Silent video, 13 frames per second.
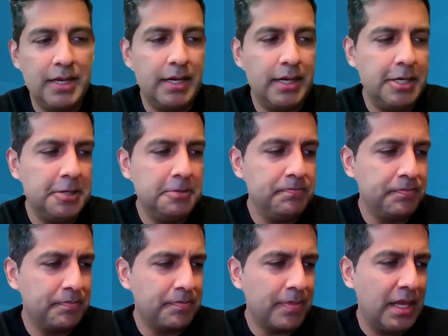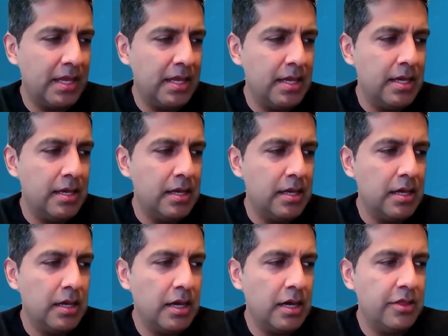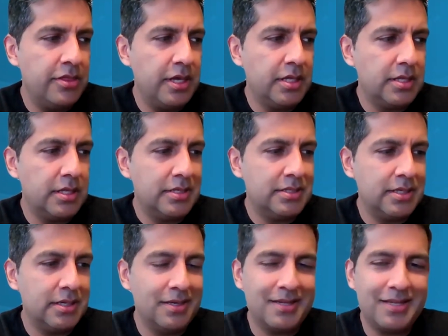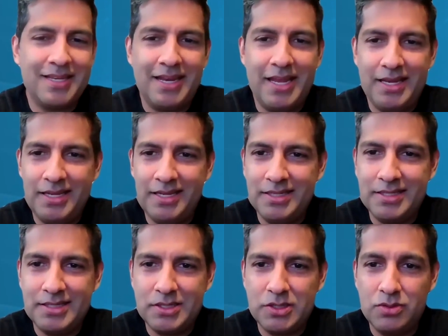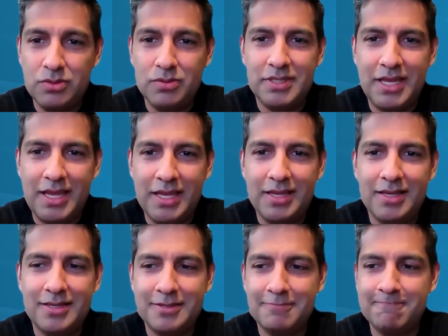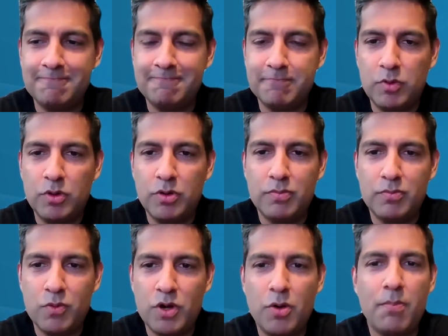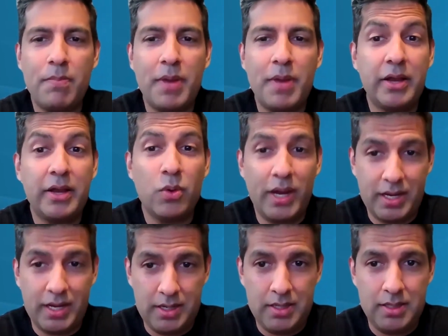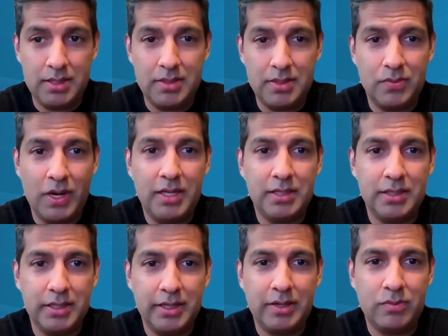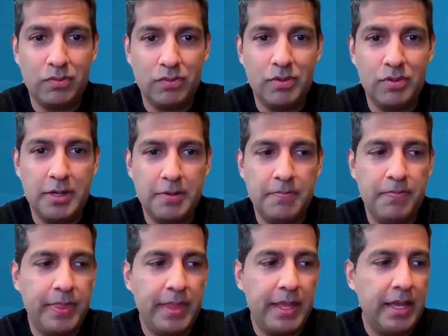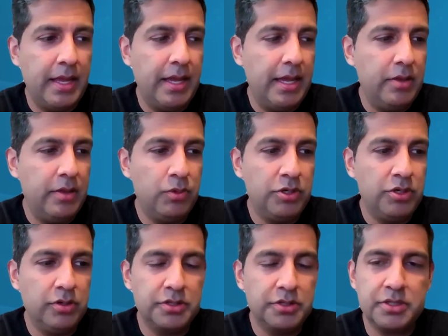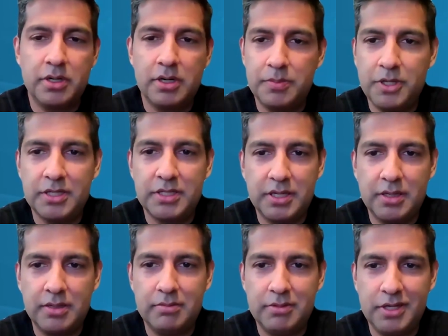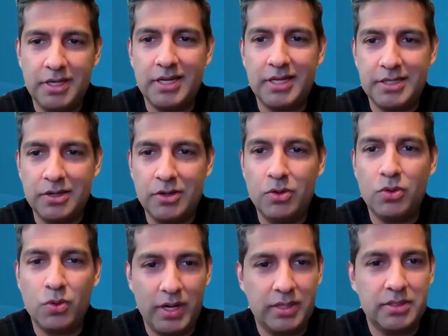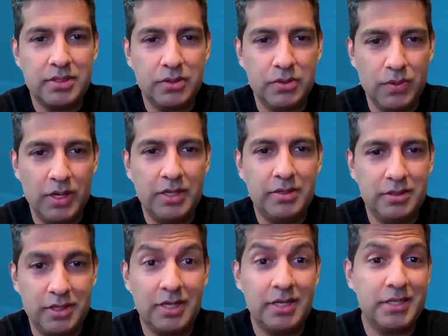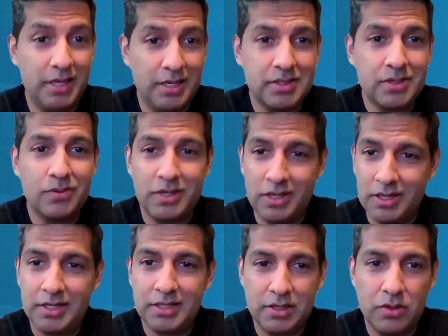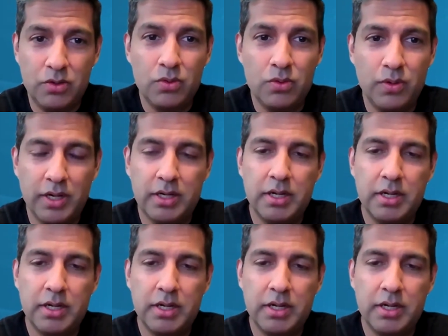I think that Canadians we don't buy quick, right? Like, and when you're a startup, you gotta get to know quick too, right? You gotta get to yes quick, you gotta get to know quick.